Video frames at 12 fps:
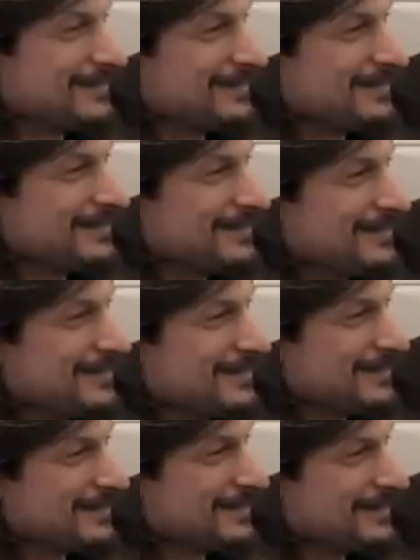
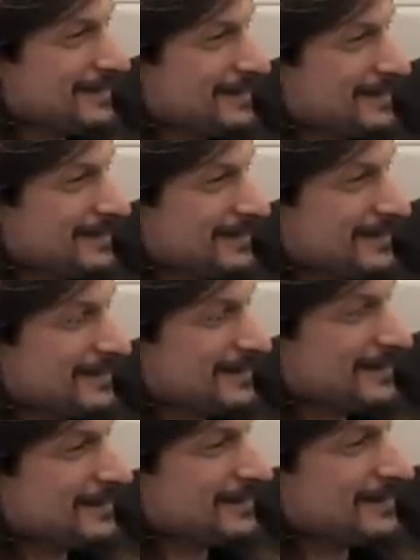
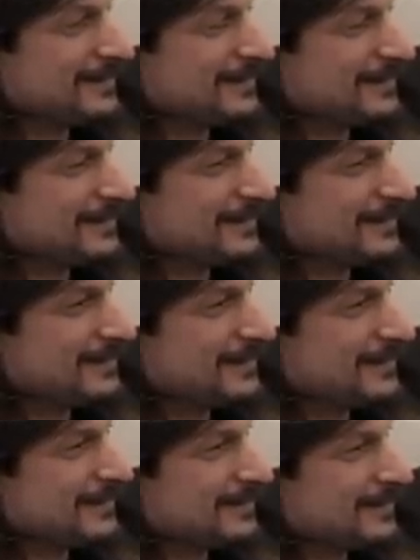
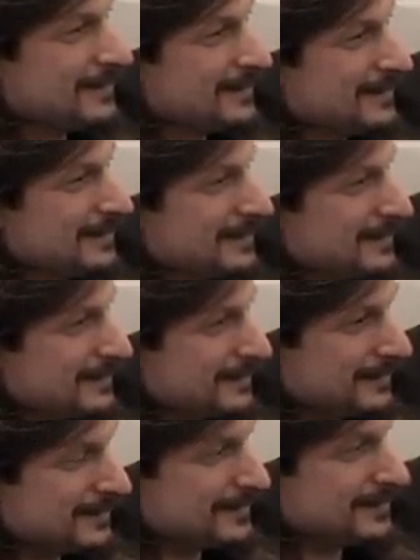
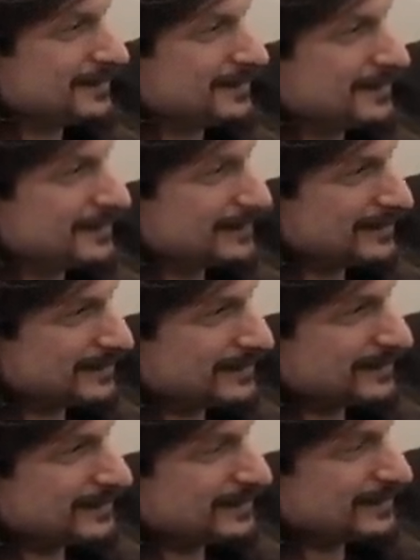
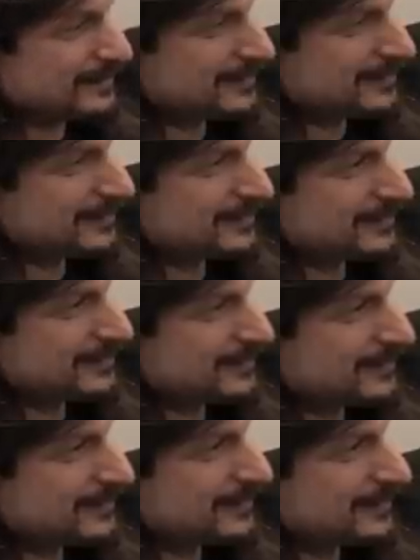
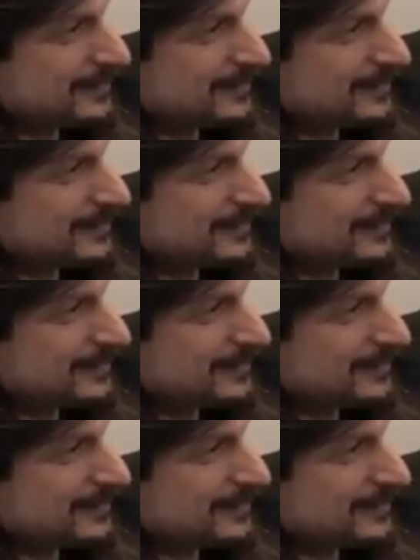(silent)